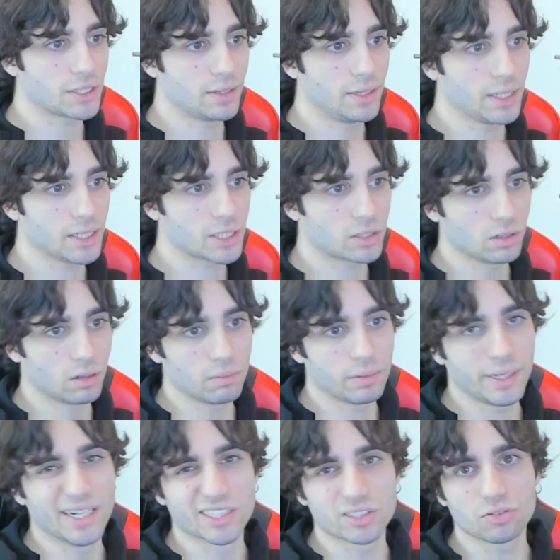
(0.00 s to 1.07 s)
this
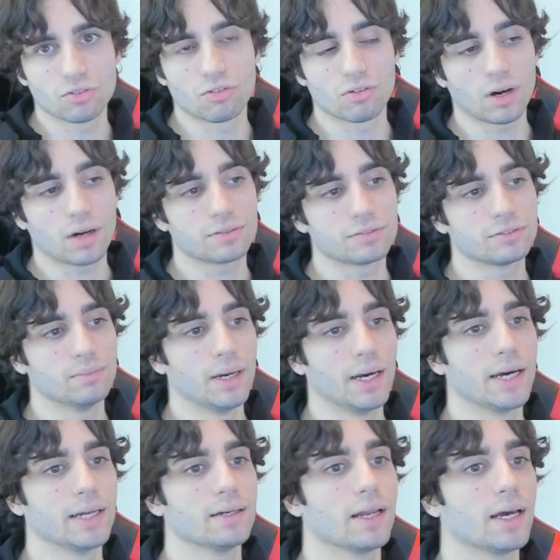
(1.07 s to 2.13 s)
domain is rough,
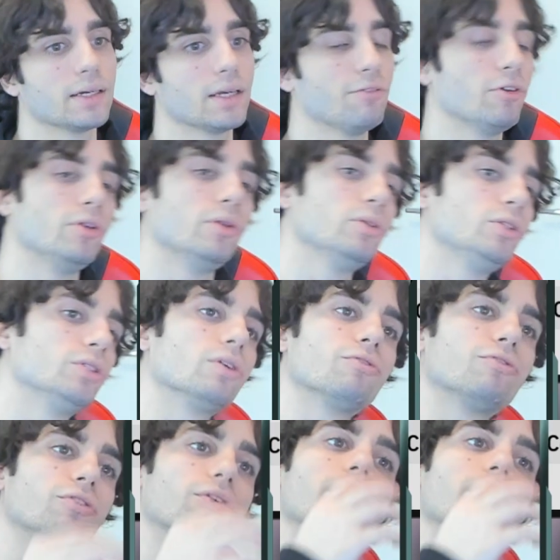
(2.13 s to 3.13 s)
man. Like, if you use your free